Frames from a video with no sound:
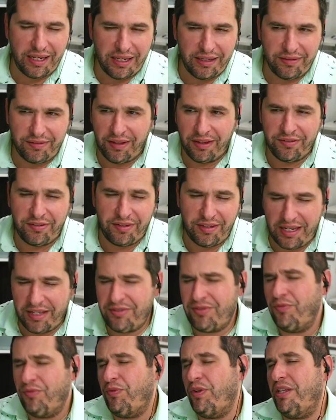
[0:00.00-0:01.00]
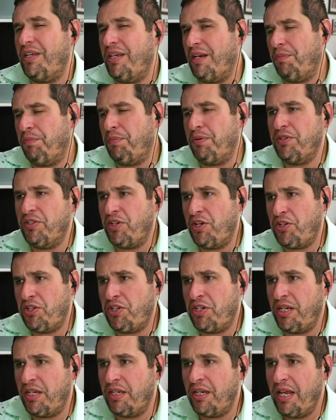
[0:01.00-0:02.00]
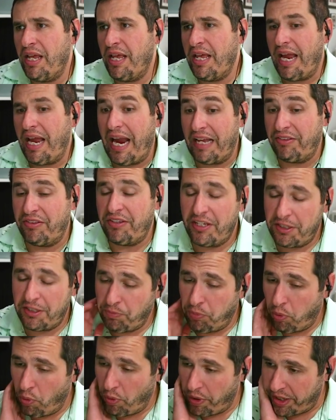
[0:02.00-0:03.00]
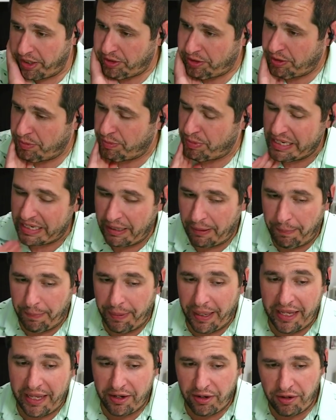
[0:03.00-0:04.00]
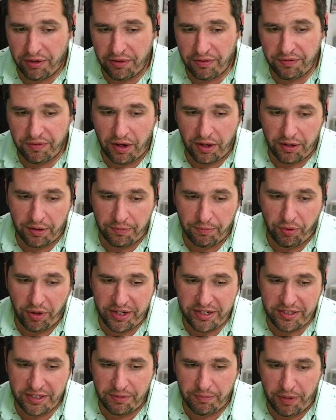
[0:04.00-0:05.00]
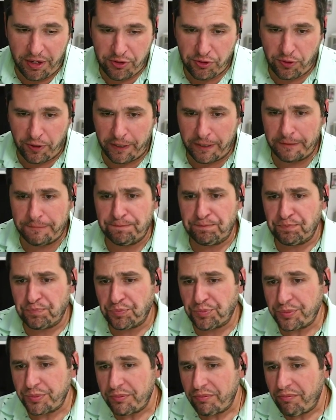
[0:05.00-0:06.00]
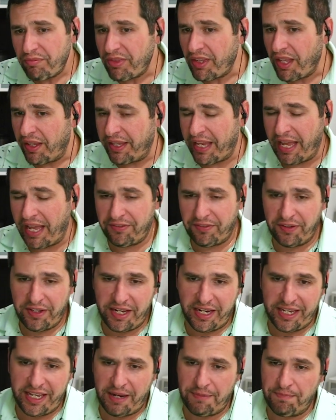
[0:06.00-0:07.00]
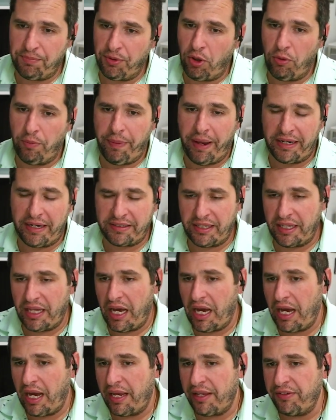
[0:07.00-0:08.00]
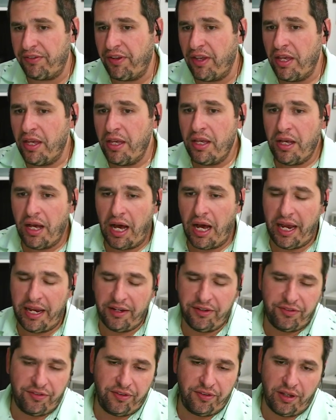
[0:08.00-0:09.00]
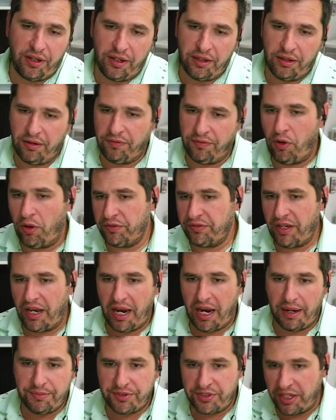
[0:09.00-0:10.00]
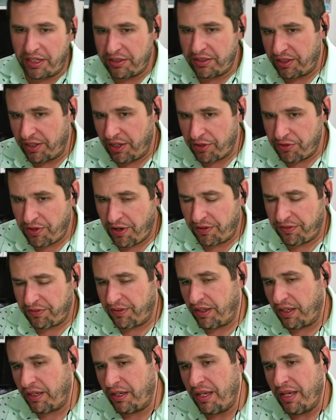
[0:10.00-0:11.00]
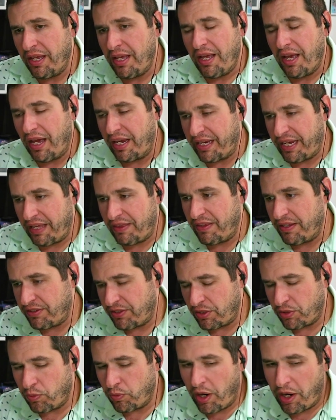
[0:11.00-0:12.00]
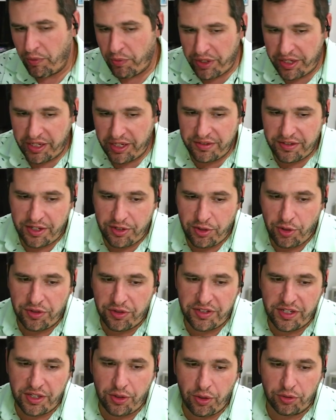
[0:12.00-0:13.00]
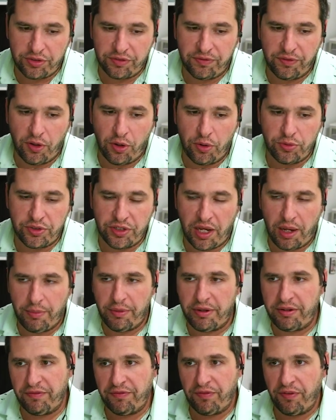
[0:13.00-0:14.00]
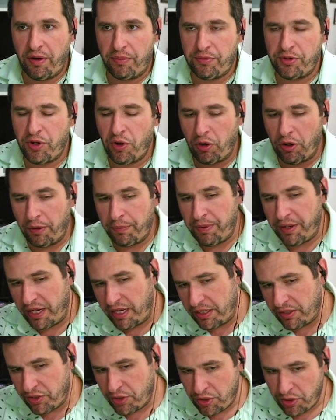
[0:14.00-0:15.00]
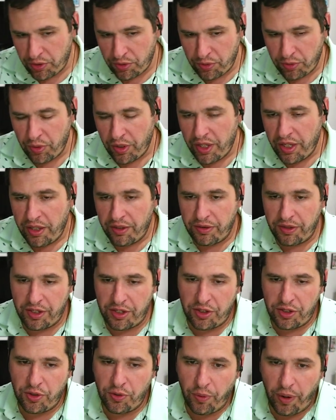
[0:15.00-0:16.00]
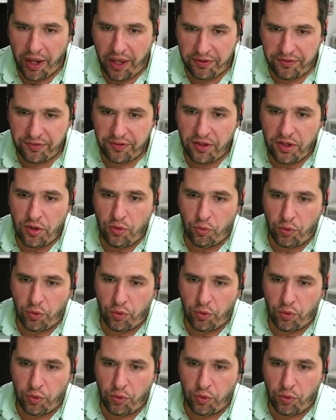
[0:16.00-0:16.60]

isn't really in a position at this point to be competitive on a pricing metric. Gasoline, again, blown back to the highs, highest of all time, seasonally adjusted. Again, this is why we continue to see those flows coming from Europe into the U.S.,